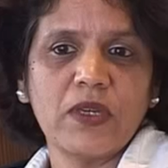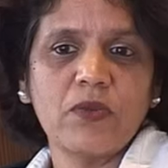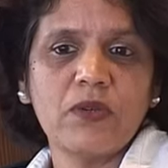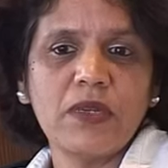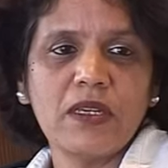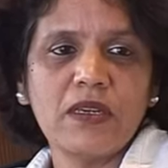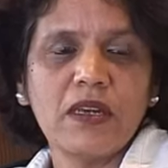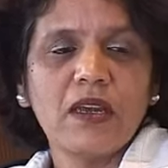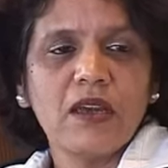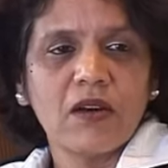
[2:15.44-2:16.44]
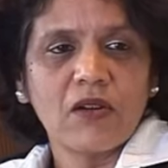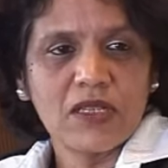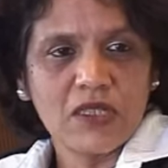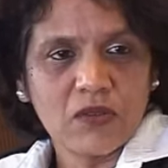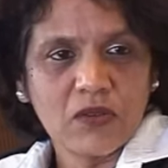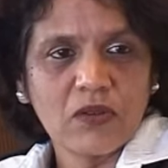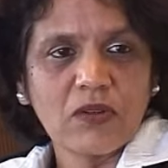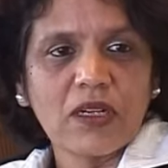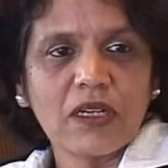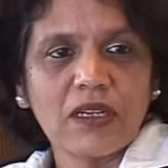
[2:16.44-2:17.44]
we would be
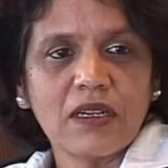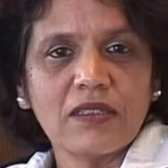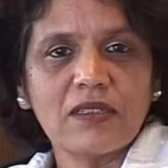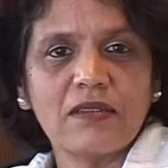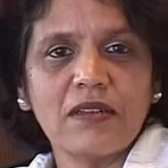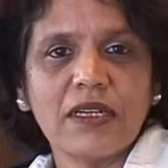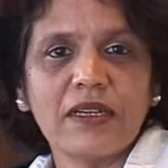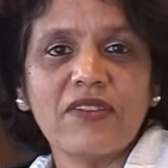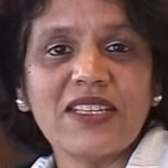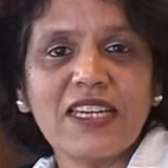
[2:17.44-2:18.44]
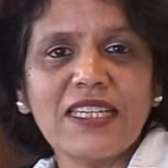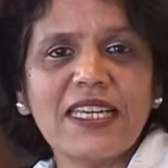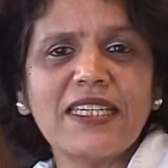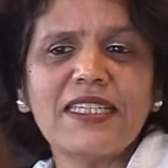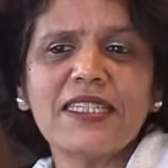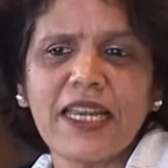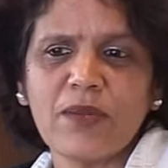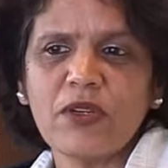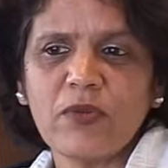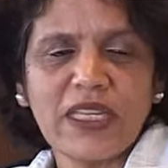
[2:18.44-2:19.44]
also facilitating
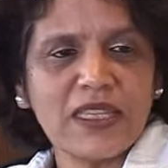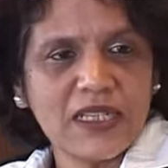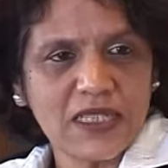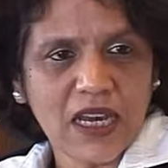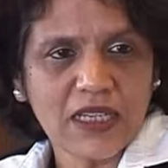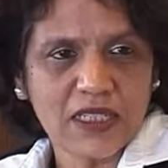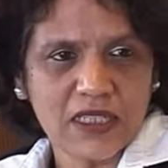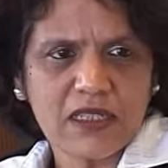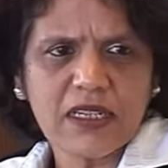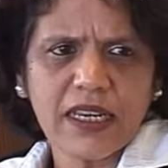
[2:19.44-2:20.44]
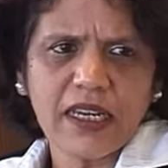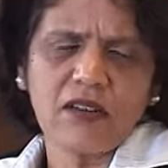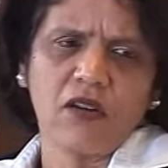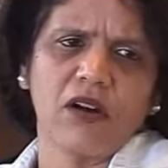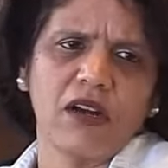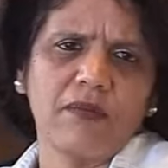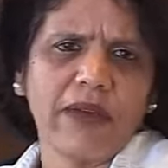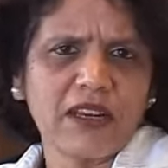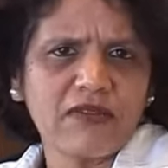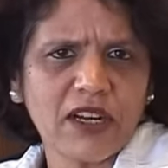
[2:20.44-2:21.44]
trade between these countries, trade or
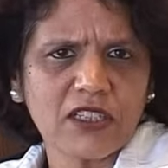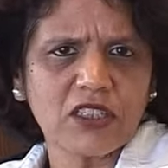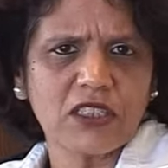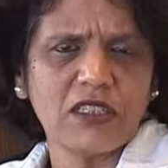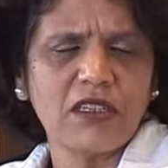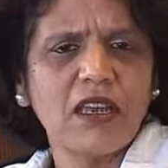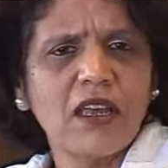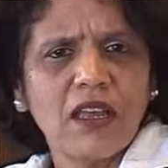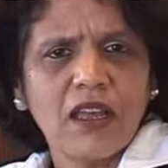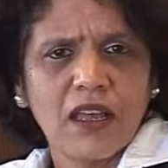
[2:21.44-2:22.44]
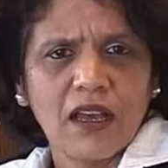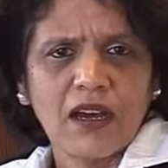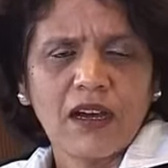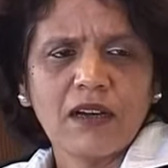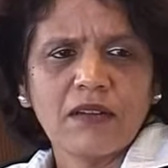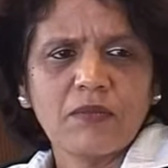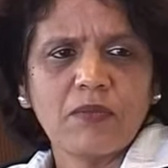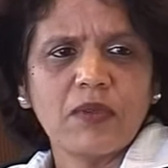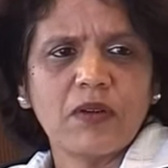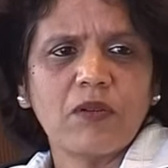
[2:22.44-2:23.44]
manufacturing
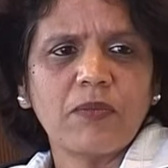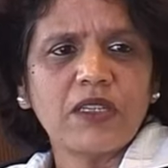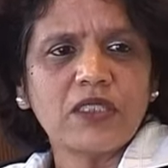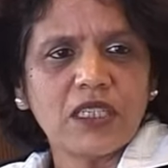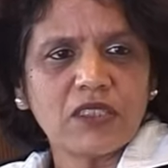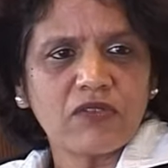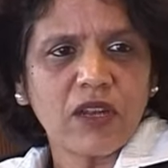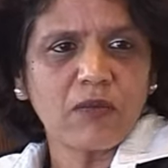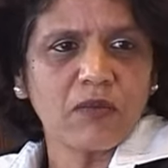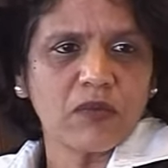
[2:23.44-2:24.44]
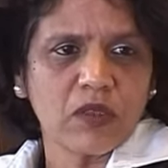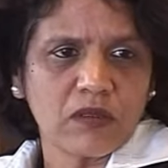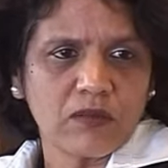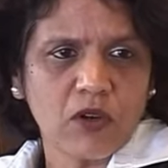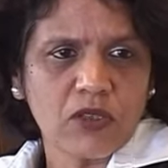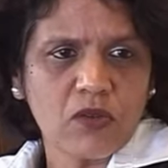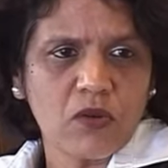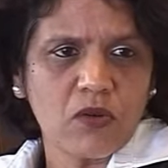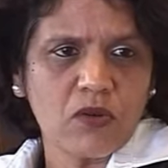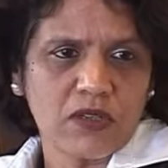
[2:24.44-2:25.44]
or purchase from
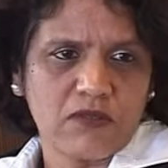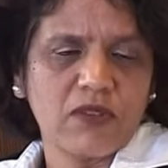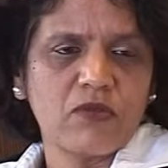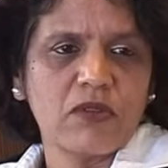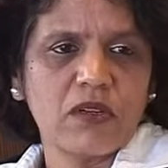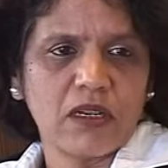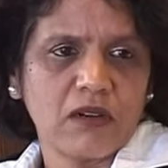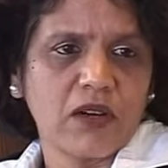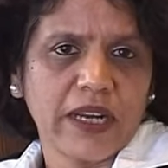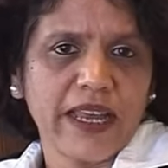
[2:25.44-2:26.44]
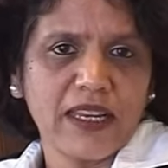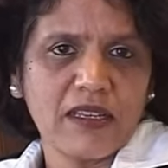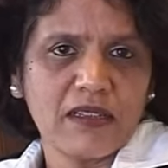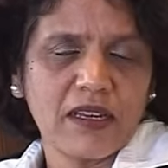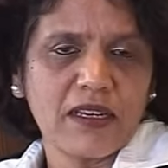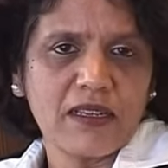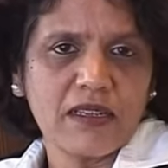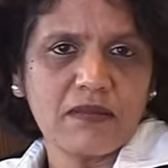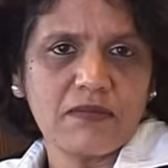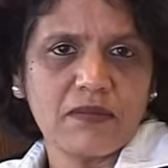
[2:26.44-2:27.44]
Moscow. Any
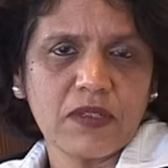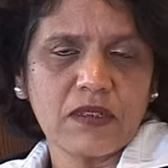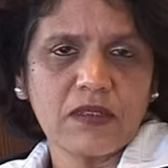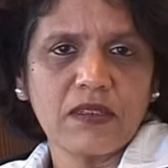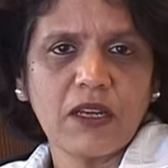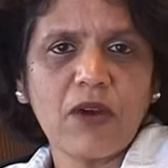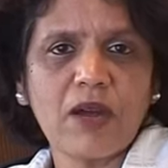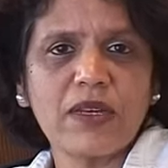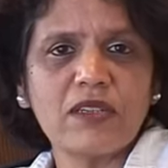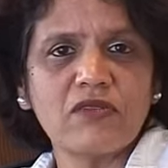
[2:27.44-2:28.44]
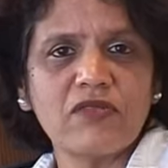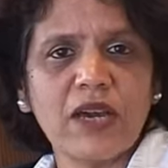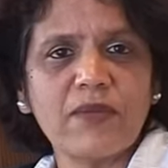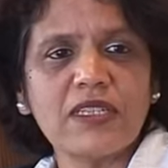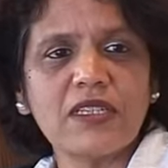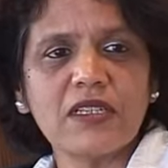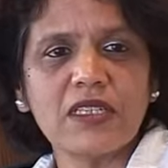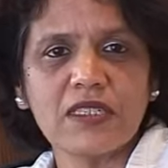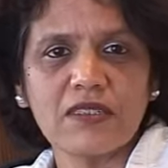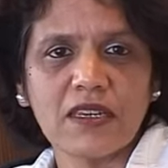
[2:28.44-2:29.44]
requirement of
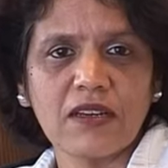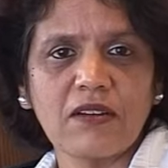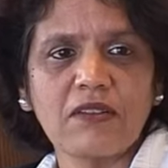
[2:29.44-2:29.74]
diamondiers